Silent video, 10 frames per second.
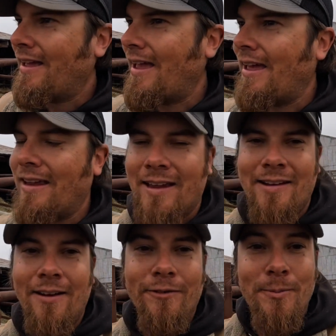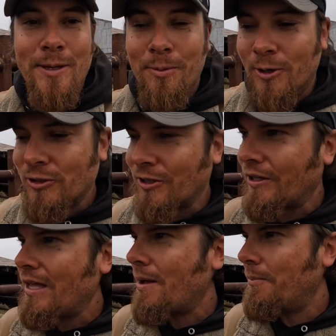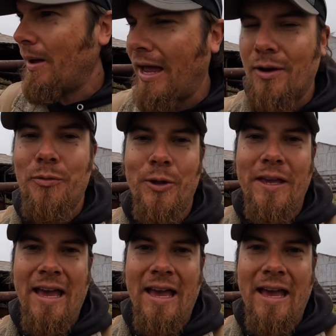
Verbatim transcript: Eh, not for me personally, but for the